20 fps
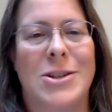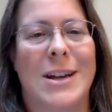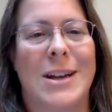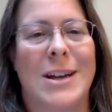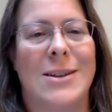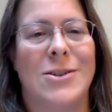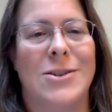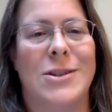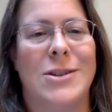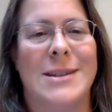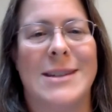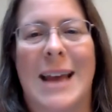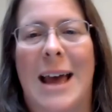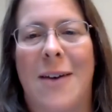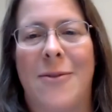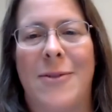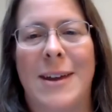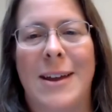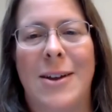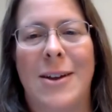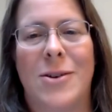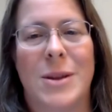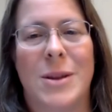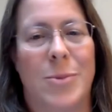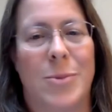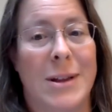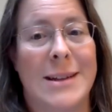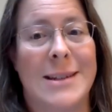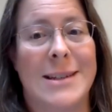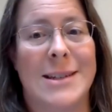change is having on the
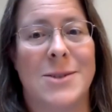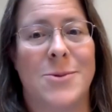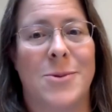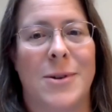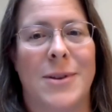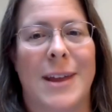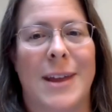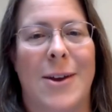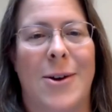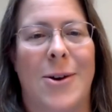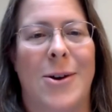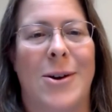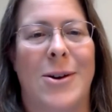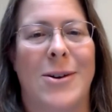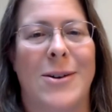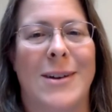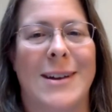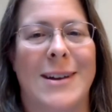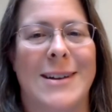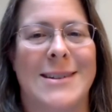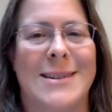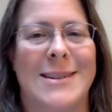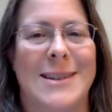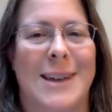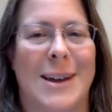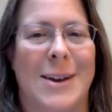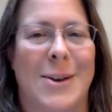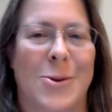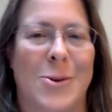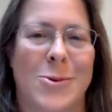places where they are. It's
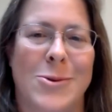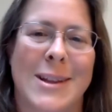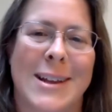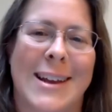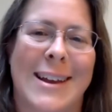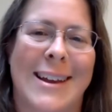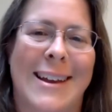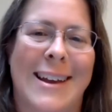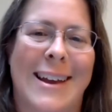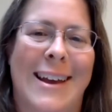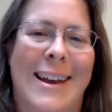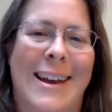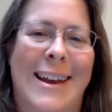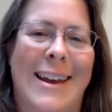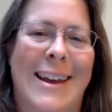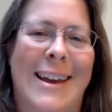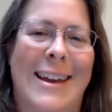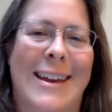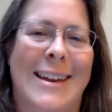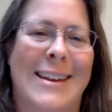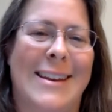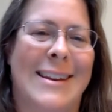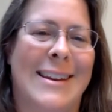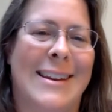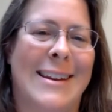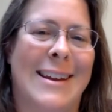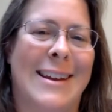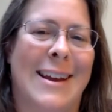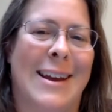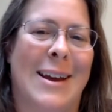not only
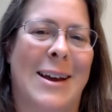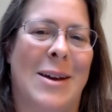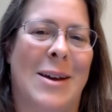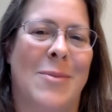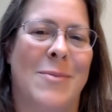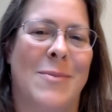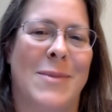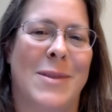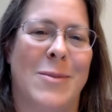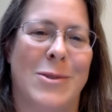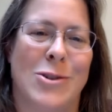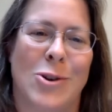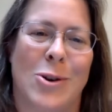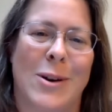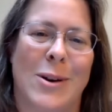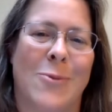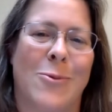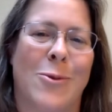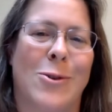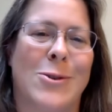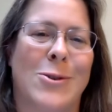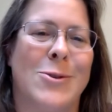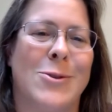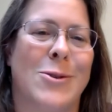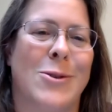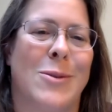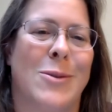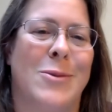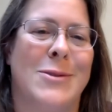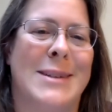in um, the majority world or
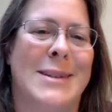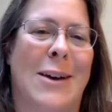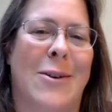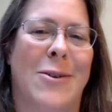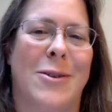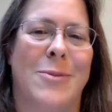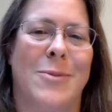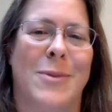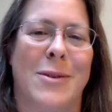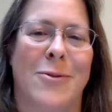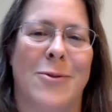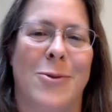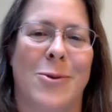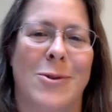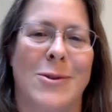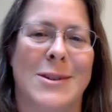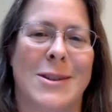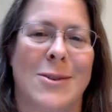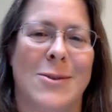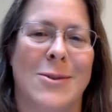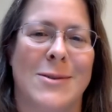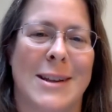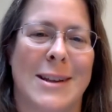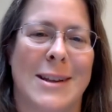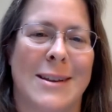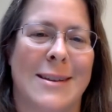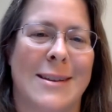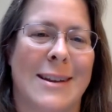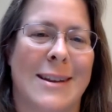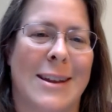global south, but of course, those
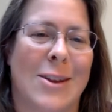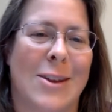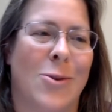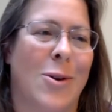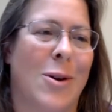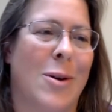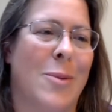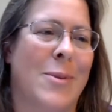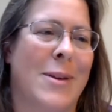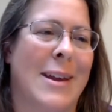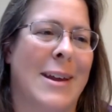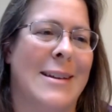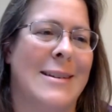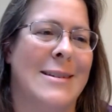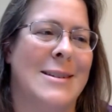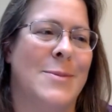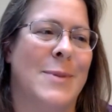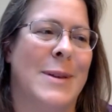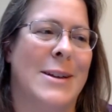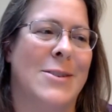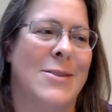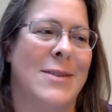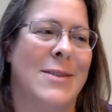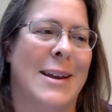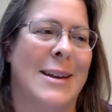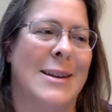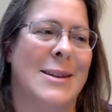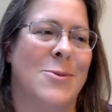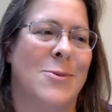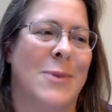in, in Europe can speak to
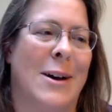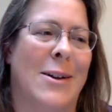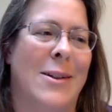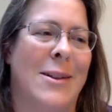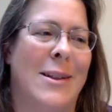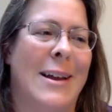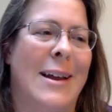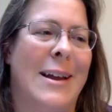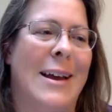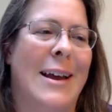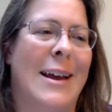that as well.